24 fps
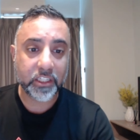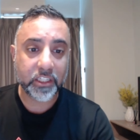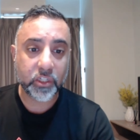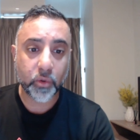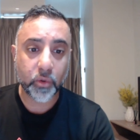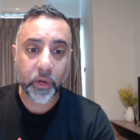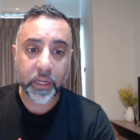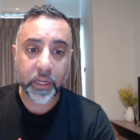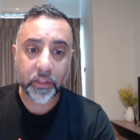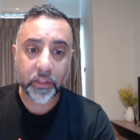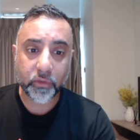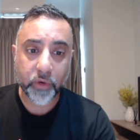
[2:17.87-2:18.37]

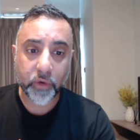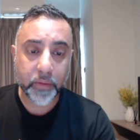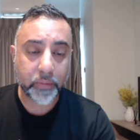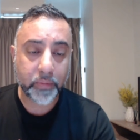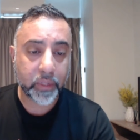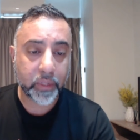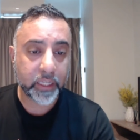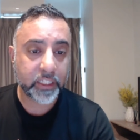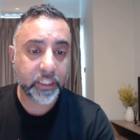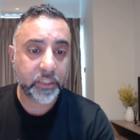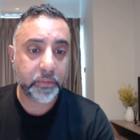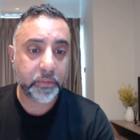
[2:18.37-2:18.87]
23
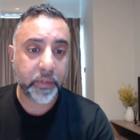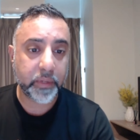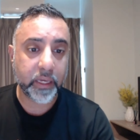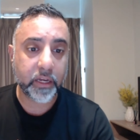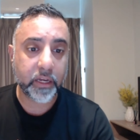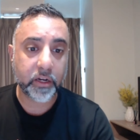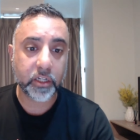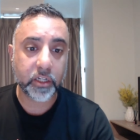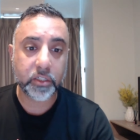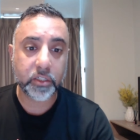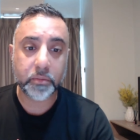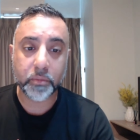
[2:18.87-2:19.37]
plus
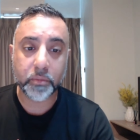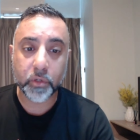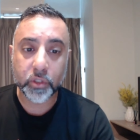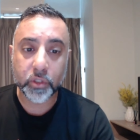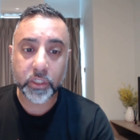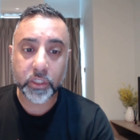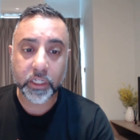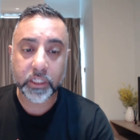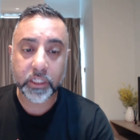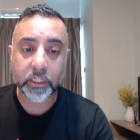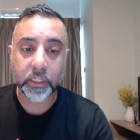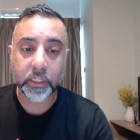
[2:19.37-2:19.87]
speakers,
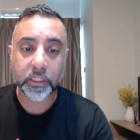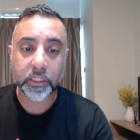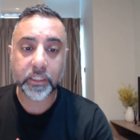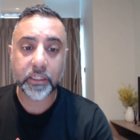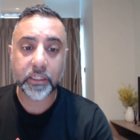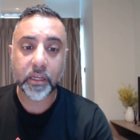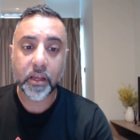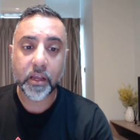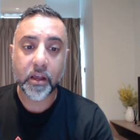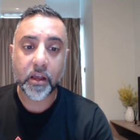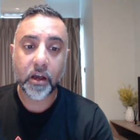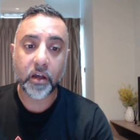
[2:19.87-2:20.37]
musicians
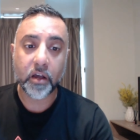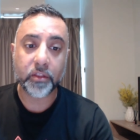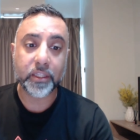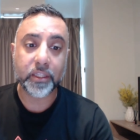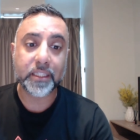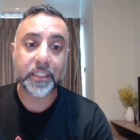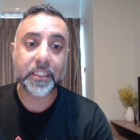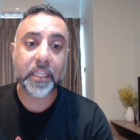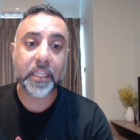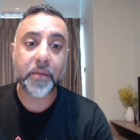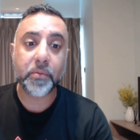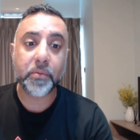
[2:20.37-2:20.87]
on um, the
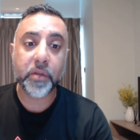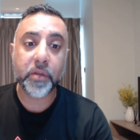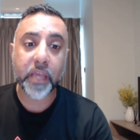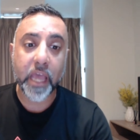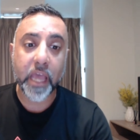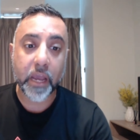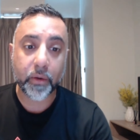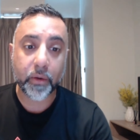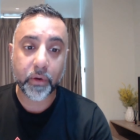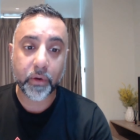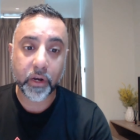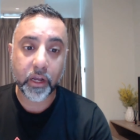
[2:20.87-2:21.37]
Celebrity
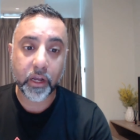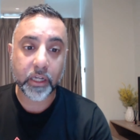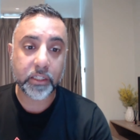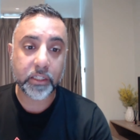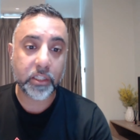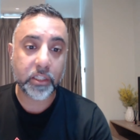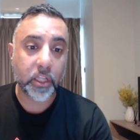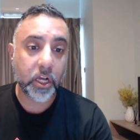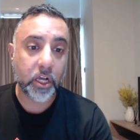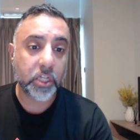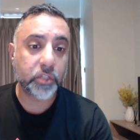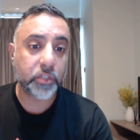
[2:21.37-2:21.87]
Equinox
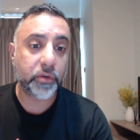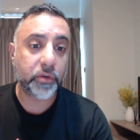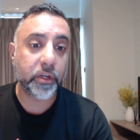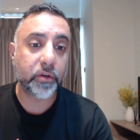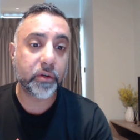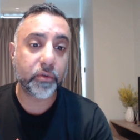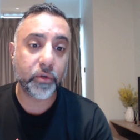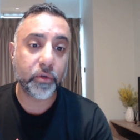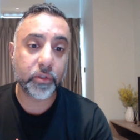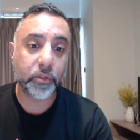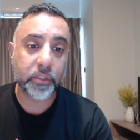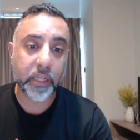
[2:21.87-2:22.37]
luxury
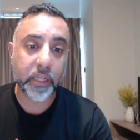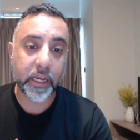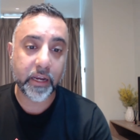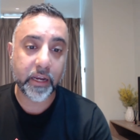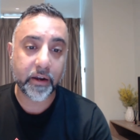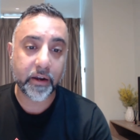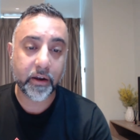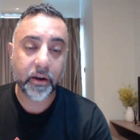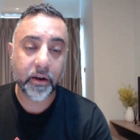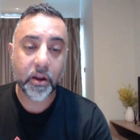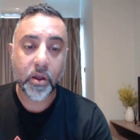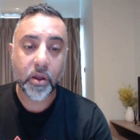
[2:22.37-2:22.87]
cruise
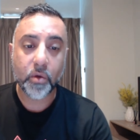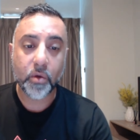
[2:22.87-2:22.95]
liner,